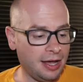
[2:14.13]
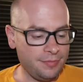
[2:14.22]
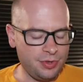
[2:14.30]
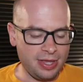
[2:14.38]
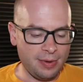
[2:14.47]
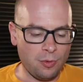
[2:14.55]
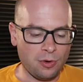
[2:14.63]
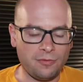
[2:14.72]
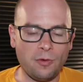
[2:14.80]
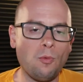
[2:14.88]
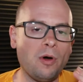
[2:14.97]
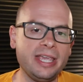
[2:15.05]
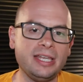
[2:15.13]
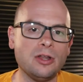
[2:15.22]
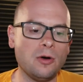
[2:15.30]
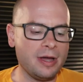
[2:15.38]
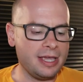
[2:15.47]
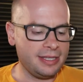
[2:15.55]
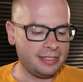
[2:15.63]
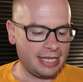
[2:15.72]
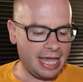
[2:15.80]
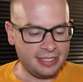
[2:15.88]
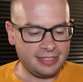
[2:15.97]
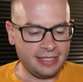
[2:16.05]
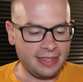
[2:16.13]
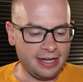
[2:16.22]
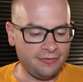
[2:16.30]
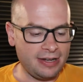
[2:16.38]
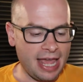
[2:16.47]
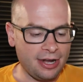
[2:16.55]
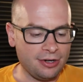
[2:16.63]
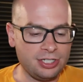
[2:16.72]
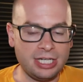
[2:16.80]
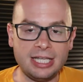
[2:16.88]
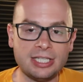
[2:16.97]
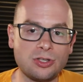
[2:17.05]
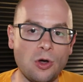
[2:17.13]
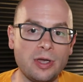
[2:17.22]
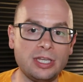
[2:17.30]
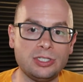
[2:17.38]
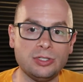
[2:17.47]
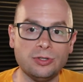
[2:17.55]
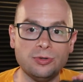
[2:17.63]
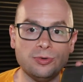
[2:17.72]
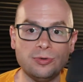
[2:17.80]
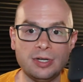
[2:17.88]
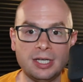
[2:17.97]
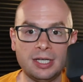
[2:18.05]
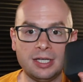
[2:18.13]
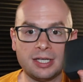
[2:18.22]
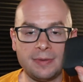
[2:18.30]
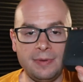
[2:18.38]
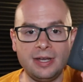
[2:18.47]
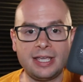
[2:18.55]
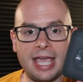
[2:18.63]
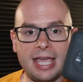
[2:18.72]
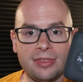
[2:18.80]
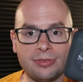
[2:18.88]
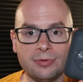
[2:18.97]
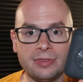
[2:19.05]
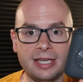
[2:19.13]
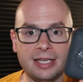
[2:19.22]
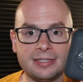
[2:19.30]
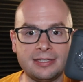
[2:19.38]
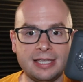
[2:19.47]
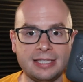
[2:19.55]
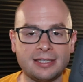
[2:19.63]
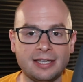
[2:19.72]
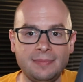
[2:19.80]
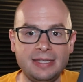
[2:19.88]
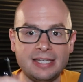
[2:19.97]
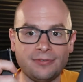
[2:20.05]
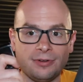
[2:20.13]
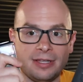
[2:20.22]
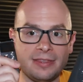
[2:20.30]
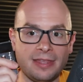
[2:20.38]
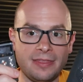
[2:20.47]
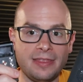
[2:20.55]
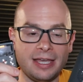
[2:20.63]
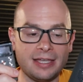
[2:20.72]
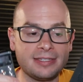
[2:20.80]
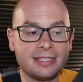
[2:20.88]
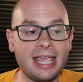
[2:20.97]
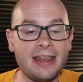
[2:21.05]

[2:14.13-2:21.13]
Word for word: You get more of a white noise. I just think that if an energy is going to communicate through this, it's going to be different than this.